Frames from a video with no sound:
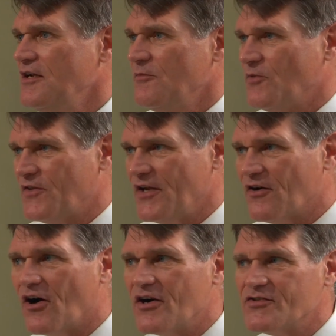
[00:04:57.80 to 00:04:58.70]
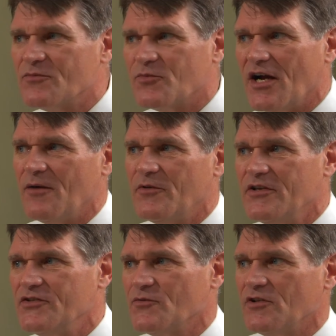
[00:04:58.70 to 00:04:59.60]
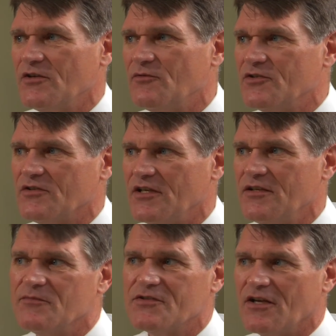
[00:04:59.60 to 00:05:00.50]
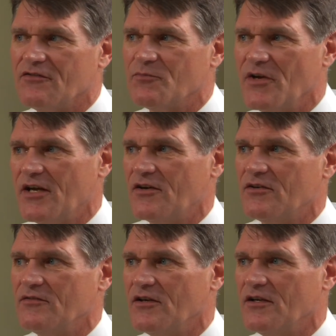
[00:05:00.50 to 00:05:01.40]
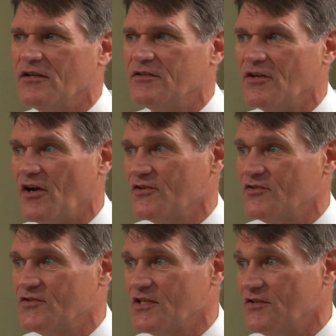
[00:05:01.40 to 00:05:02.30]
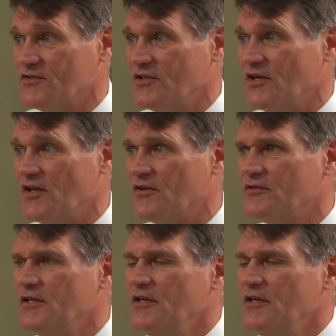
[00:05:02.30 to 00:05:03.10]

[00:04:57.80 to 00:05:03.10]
But there are some properties really which lend themselves better to auction sales than other.